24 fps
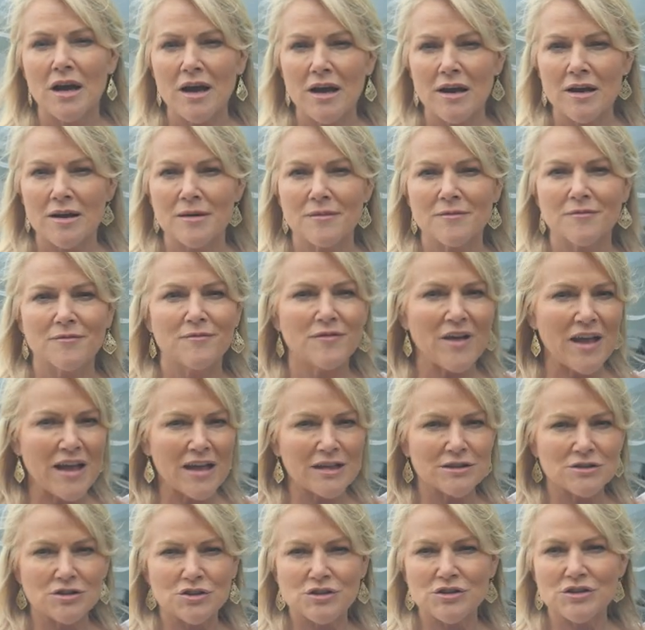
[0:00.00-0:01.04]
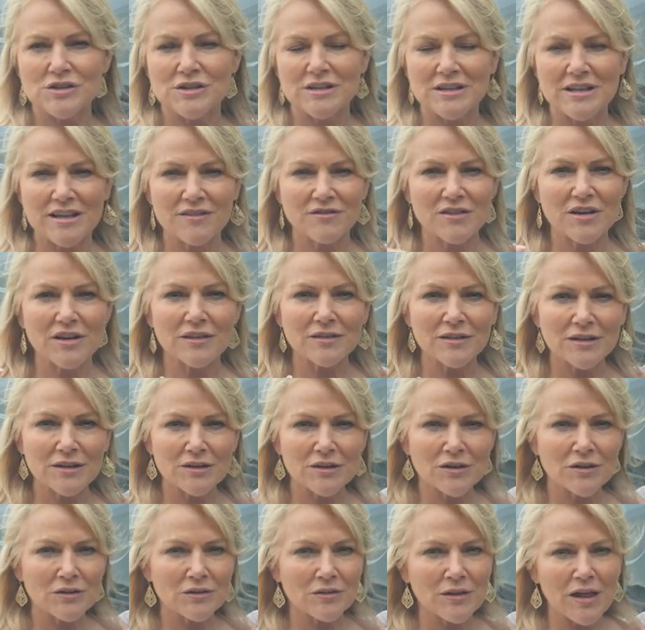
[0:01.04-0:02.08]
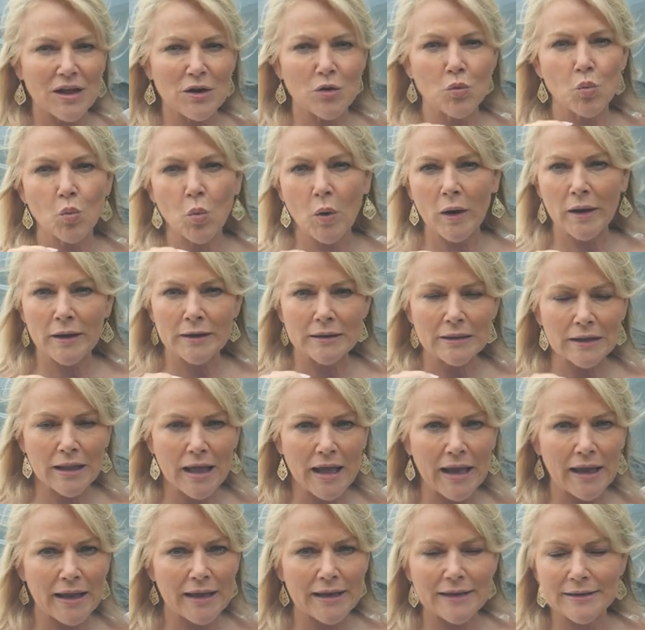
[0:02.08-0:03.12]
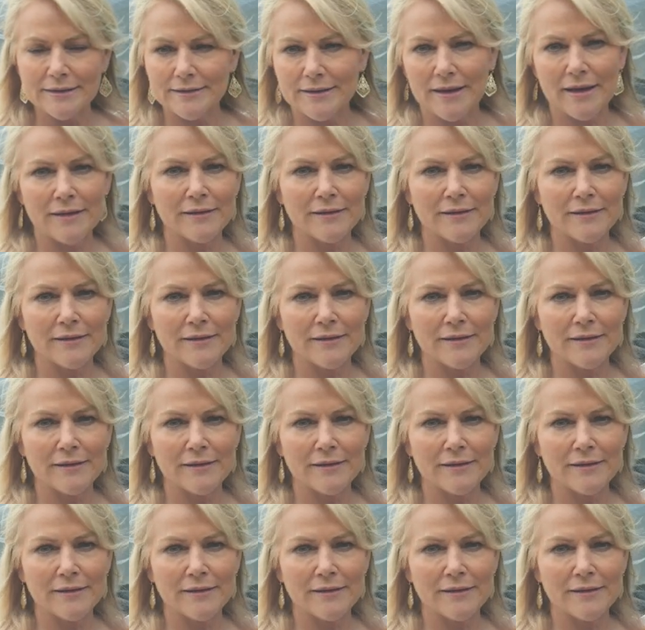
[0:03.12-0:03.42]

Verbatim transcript: vans are just gonna give you a little, like one light,